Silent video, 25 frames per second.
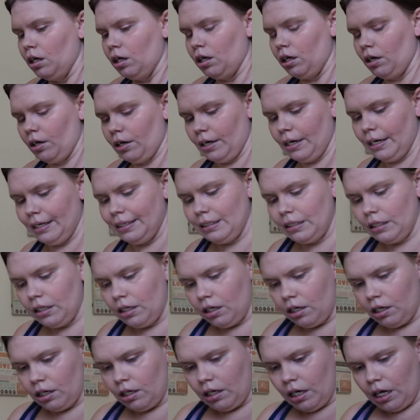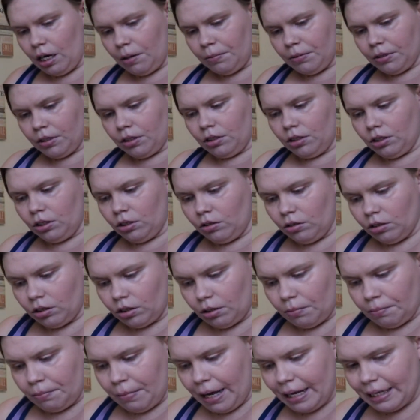Alright, now we're going to do
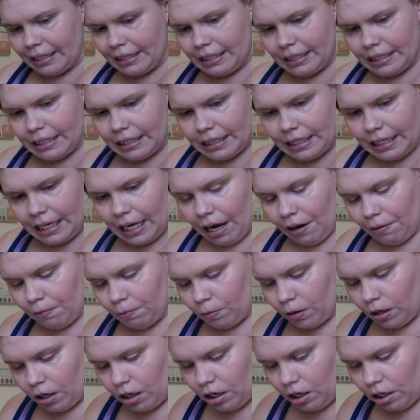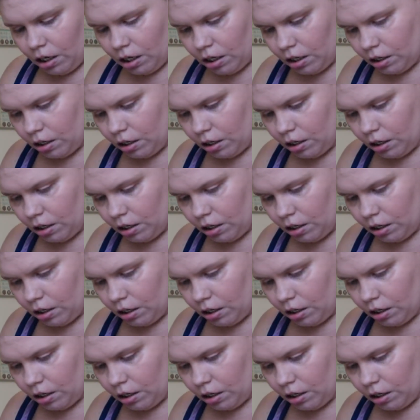some mascara.